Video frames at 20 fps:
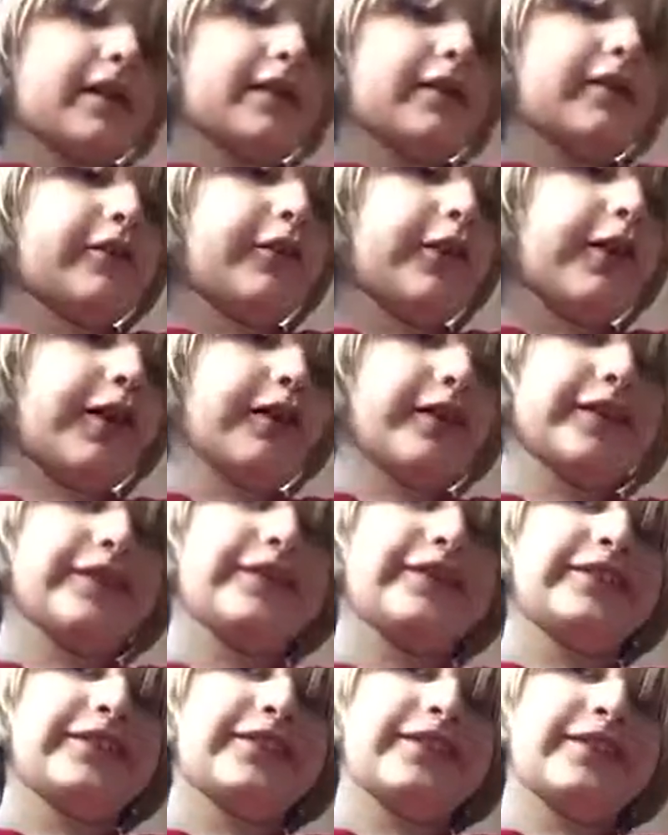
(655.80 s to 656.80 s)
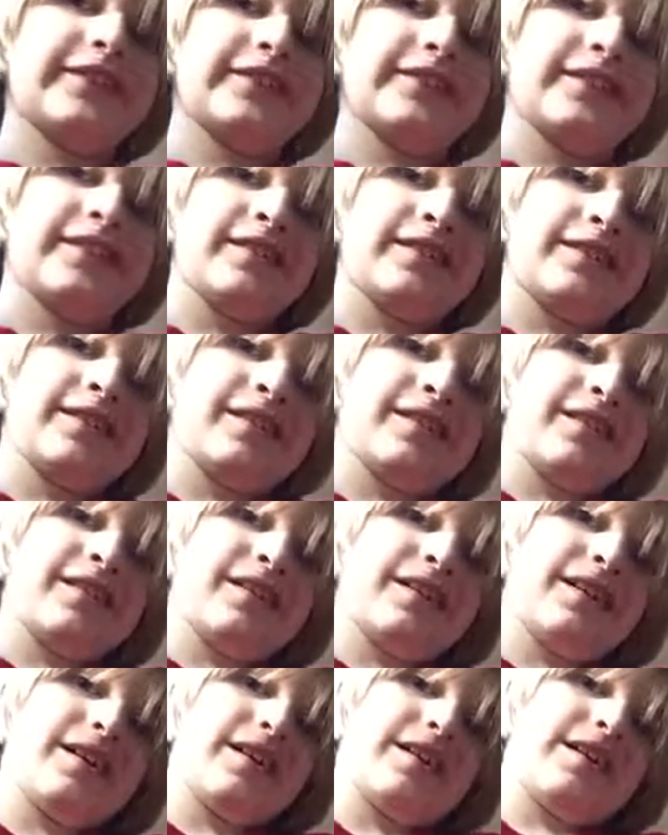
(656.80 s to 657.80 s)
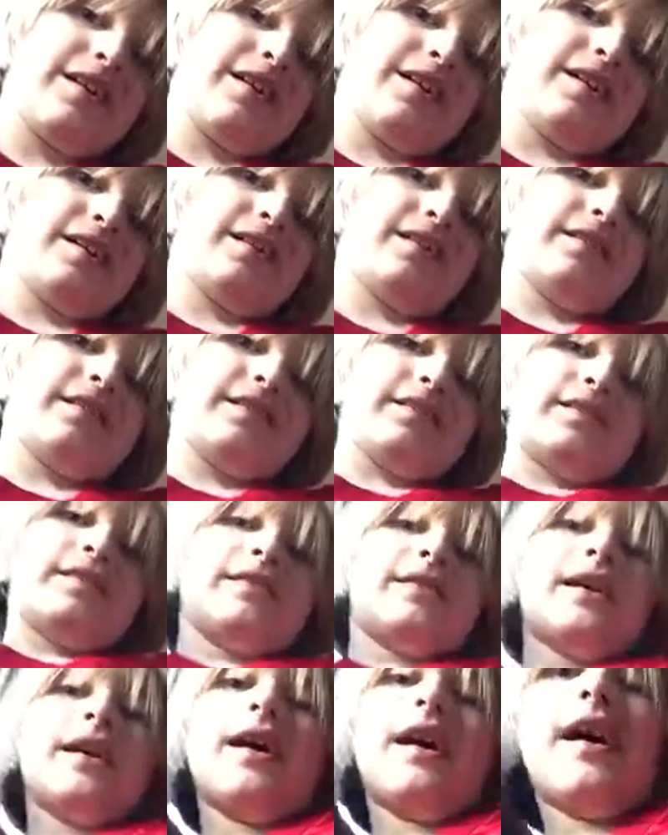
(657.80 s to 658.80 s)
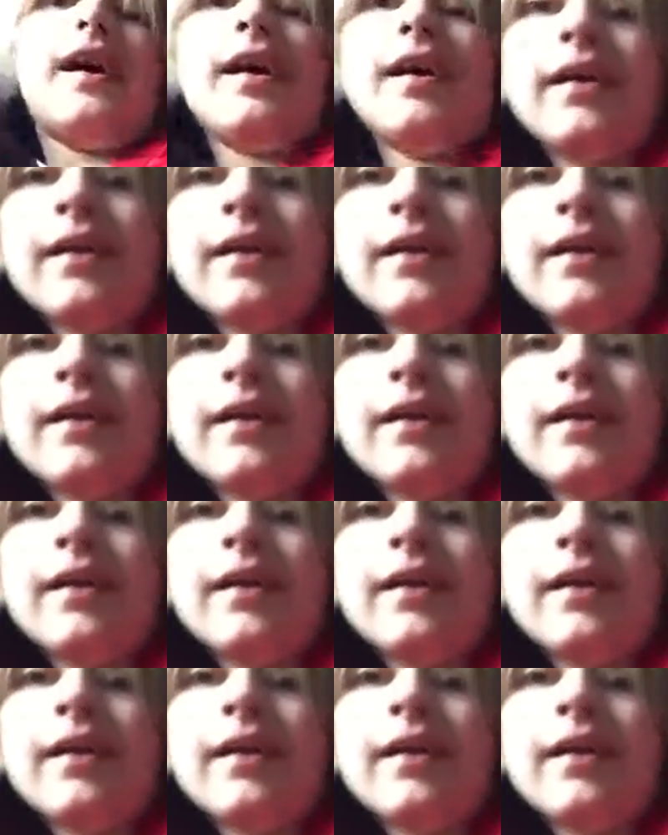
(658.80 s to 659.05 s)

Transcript: get Clarence, and yeah,